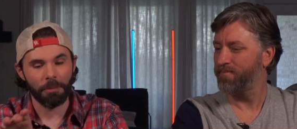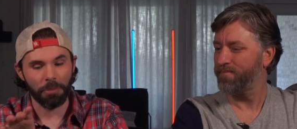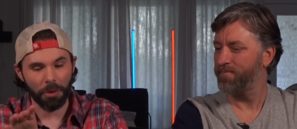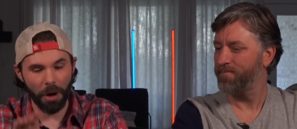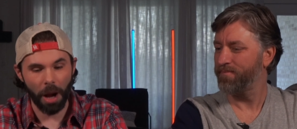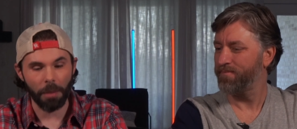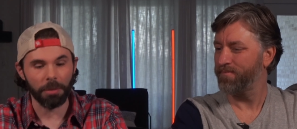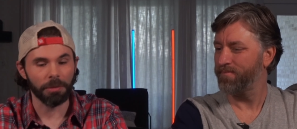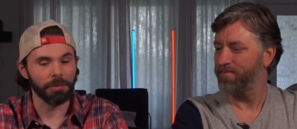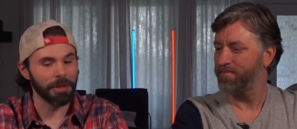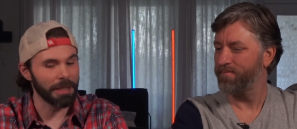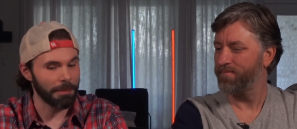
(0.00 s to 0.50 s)

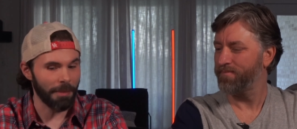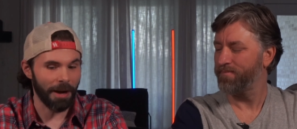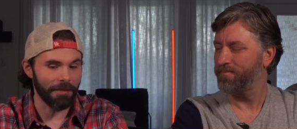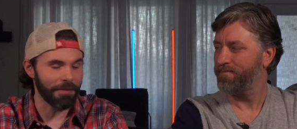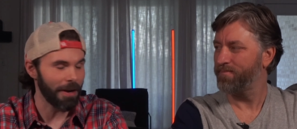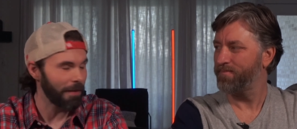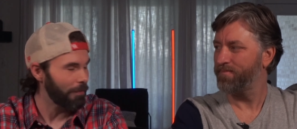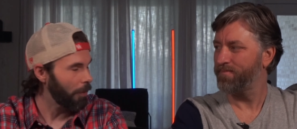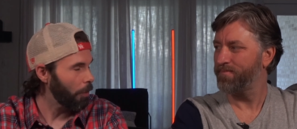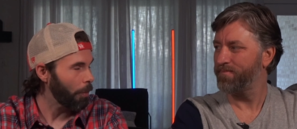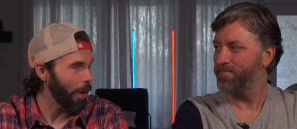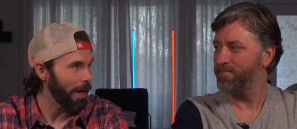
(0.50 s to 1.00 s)
Speaker 1: Probably my
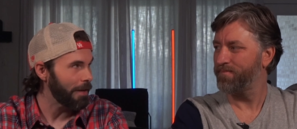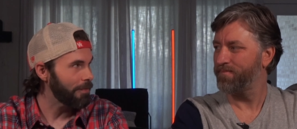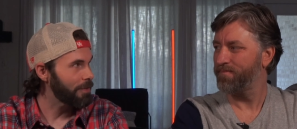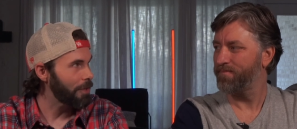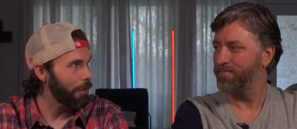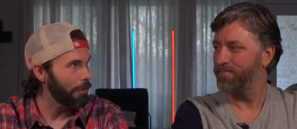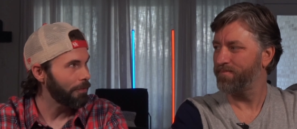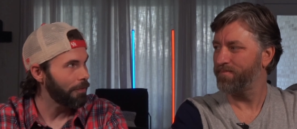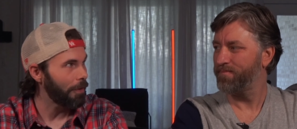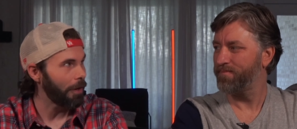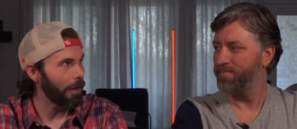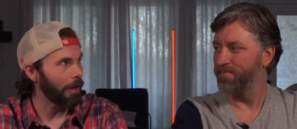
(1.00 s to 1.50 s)
favorite wave
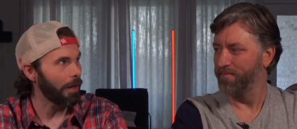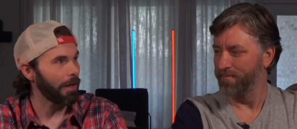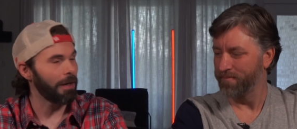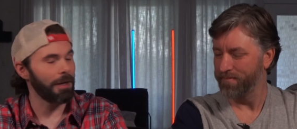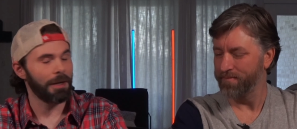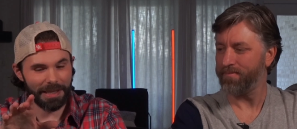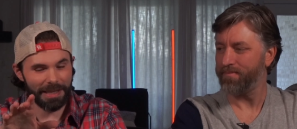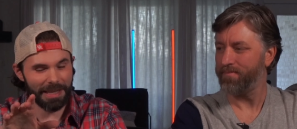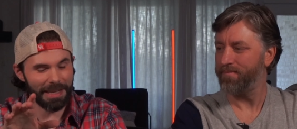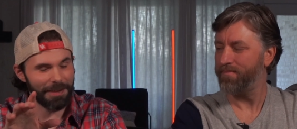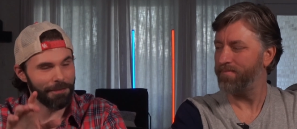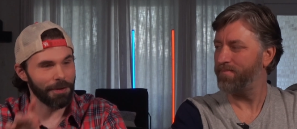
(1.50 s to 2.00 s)
so far.
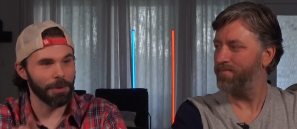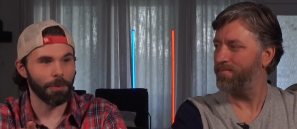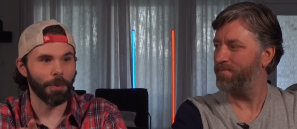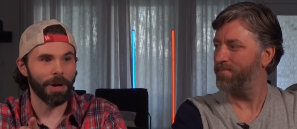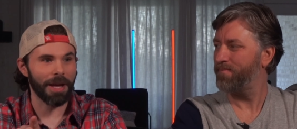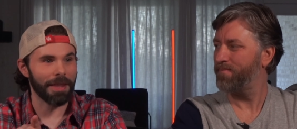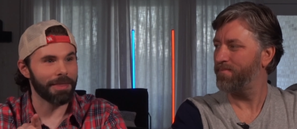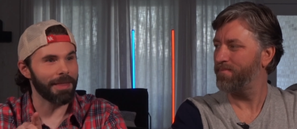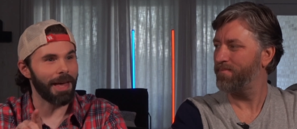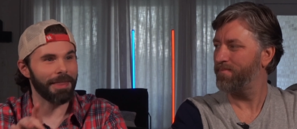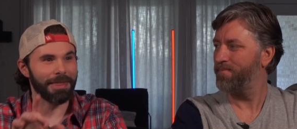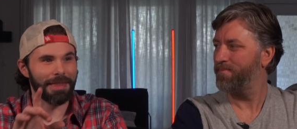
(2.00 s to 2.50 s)
Even
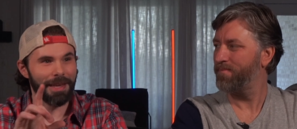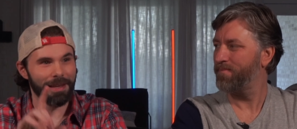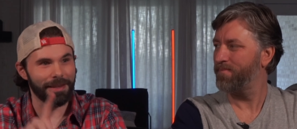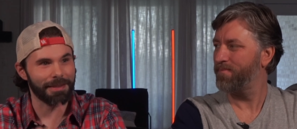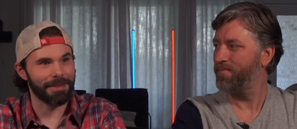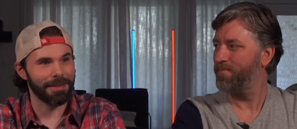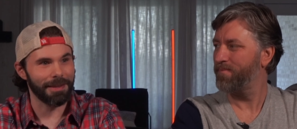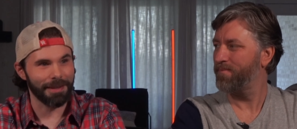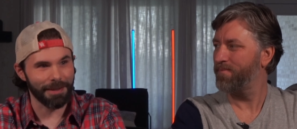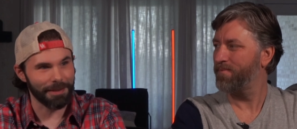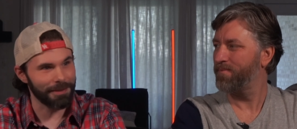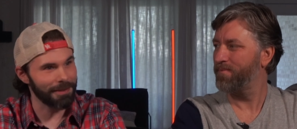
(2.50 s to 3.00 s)
with, I
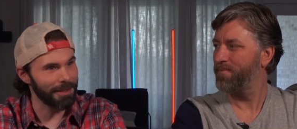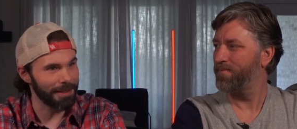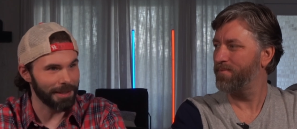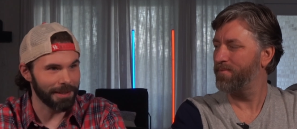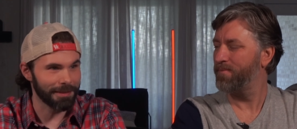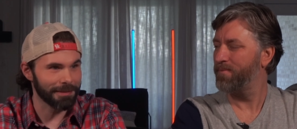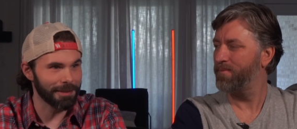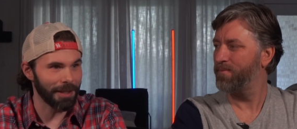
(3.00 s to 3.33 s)
think the